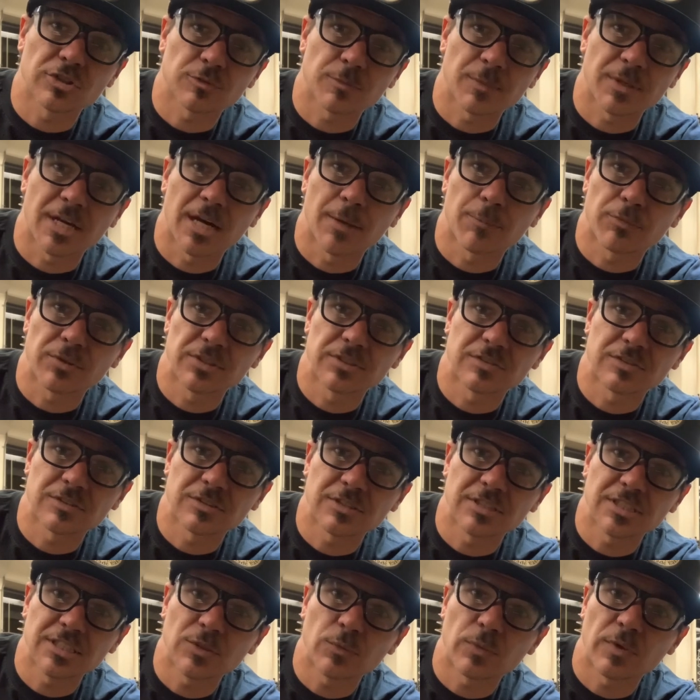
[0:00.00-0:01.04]
me up
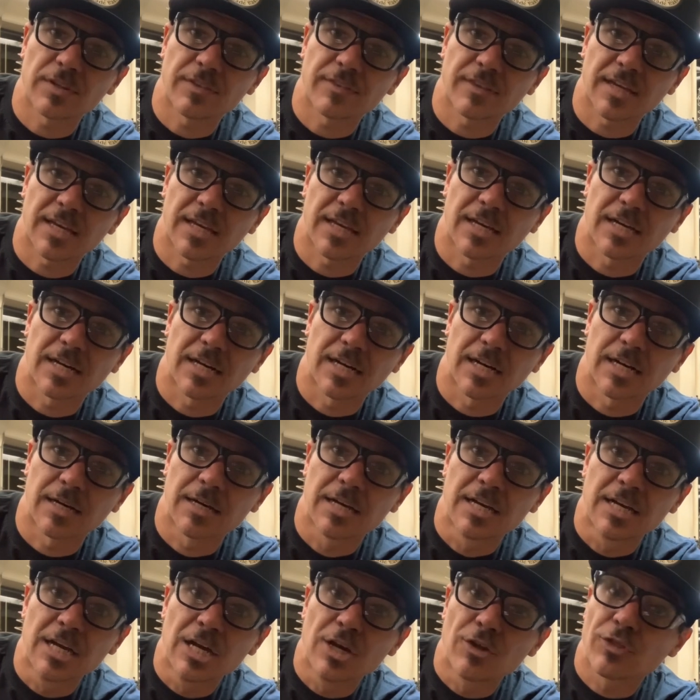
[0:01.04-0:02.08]
recently with a
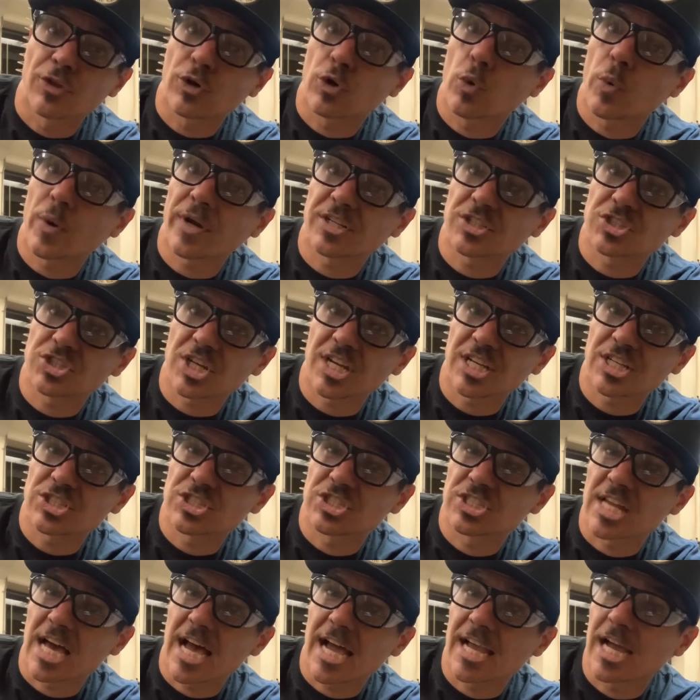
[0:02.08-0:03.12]
the quick
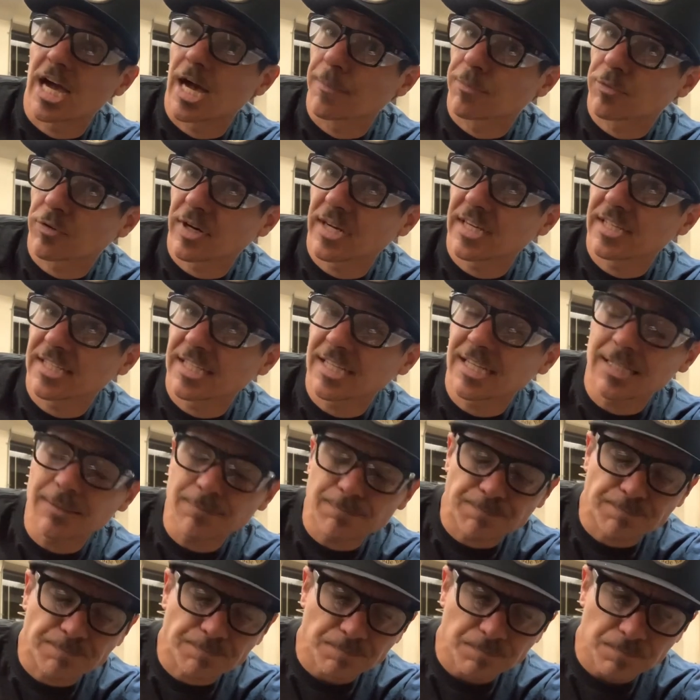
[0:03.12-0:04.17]
change die upgrade
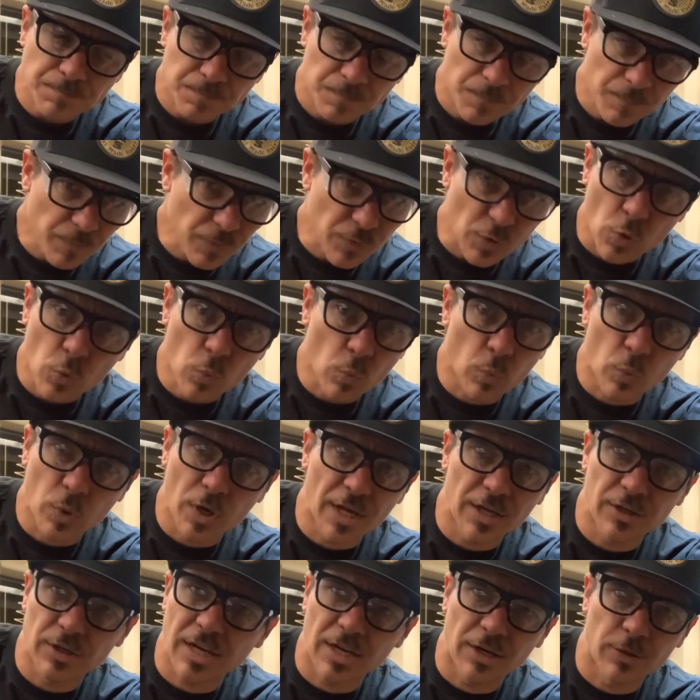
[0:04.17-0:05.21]
kit.
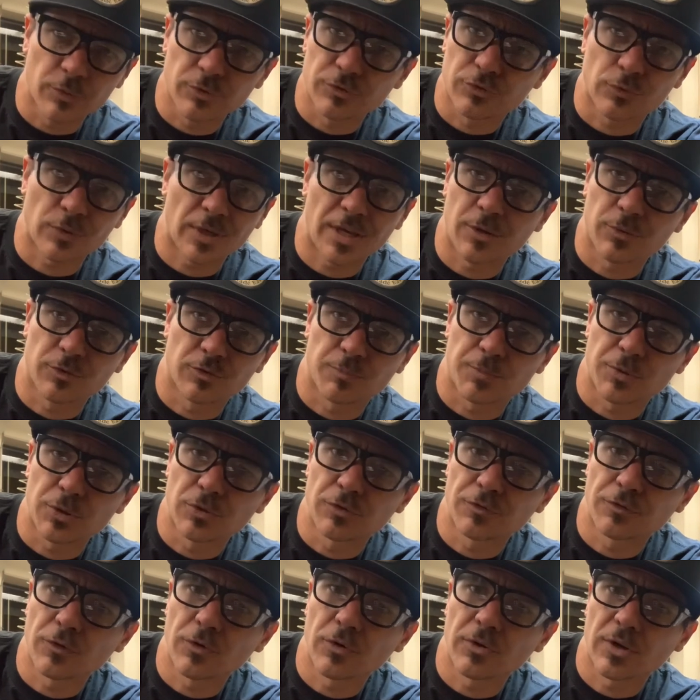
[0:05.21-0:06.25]
It was
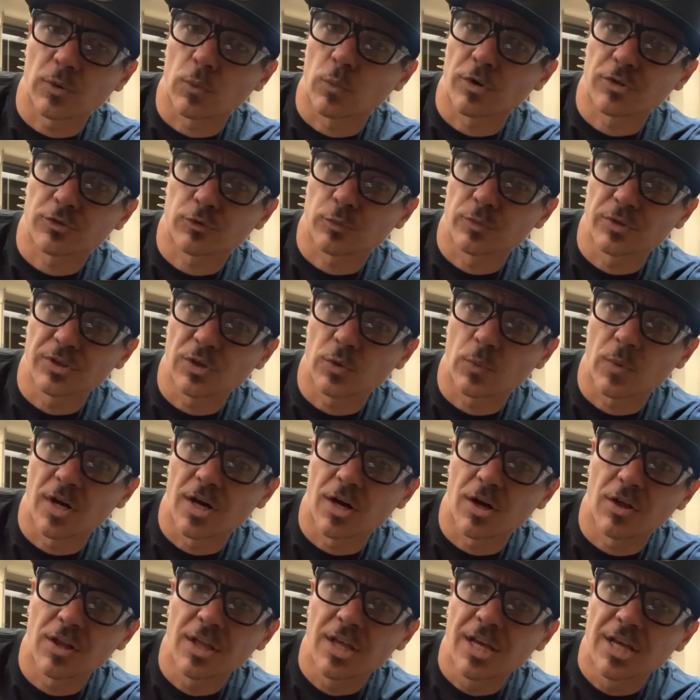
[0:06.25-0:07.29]
beautiful. It works really
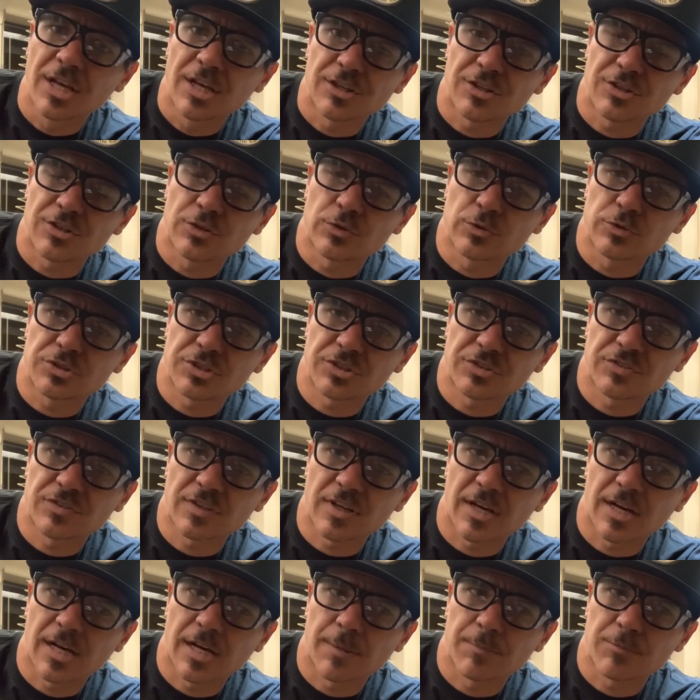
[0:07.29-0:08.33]
well. You just,
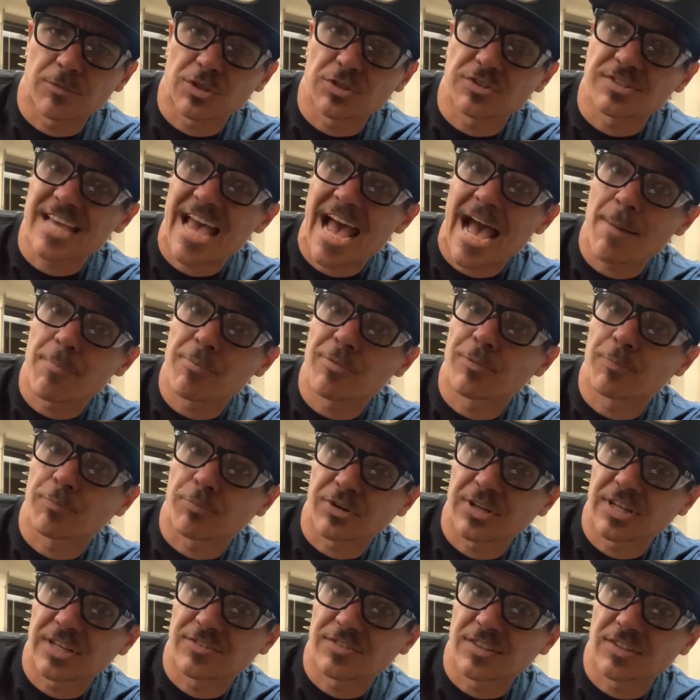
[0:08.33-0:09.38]
you tap the
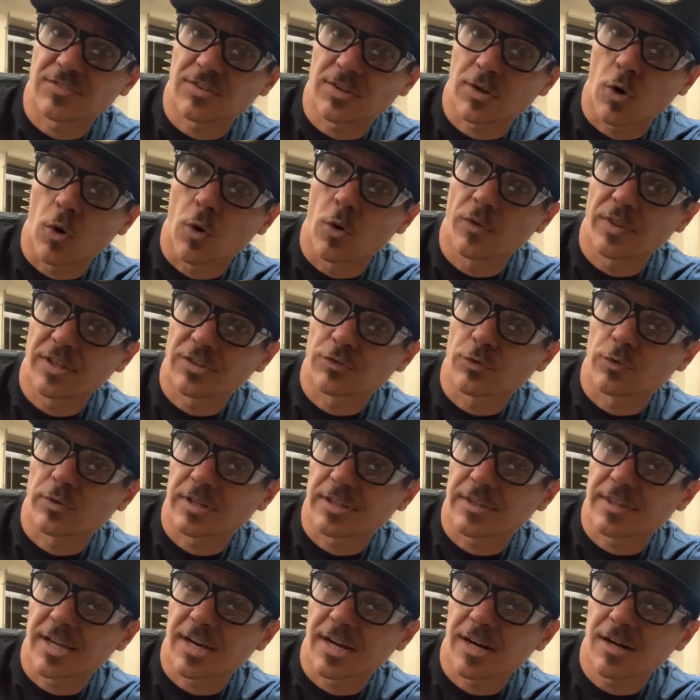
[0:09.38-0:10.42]
pre-existing hole that's
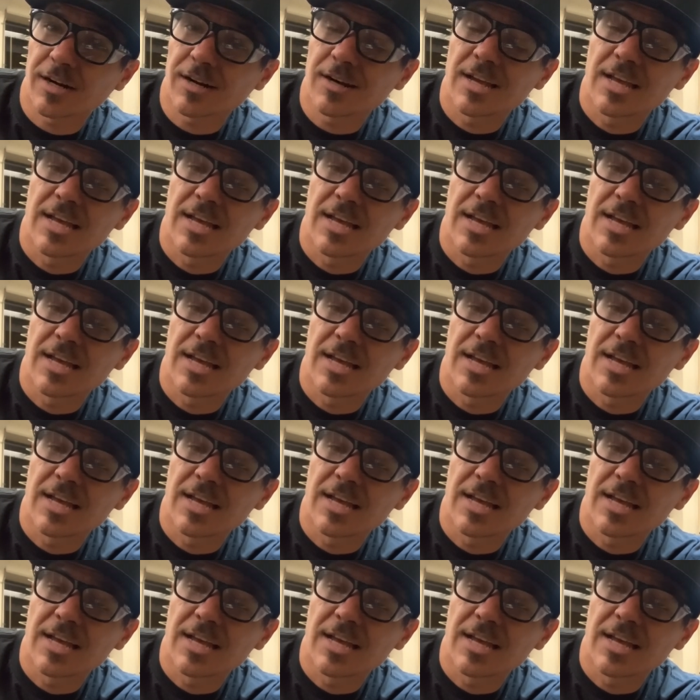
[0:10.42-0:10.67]
already there